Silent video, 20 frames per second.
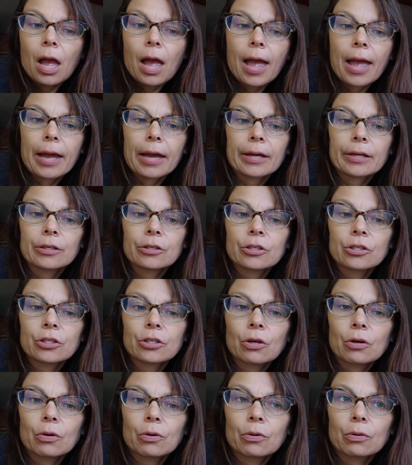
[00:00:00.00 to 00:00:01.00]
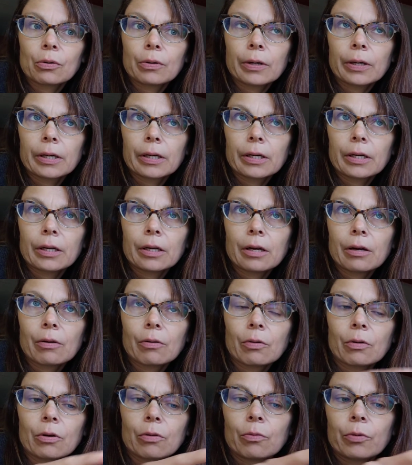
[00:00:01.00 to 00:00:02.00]
And so
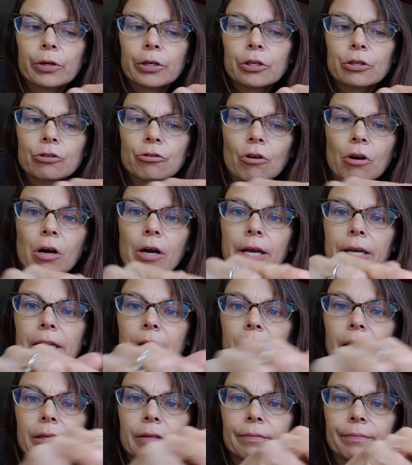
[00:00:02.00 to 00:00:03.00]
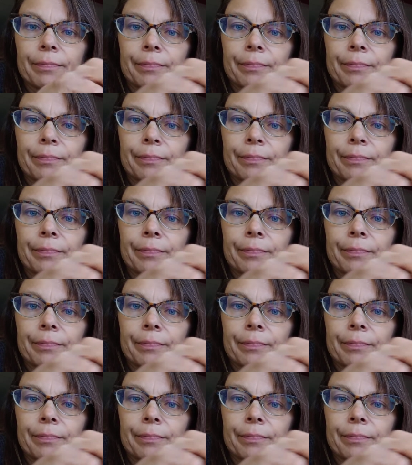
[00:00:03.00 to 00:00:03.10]
when you're drawing it,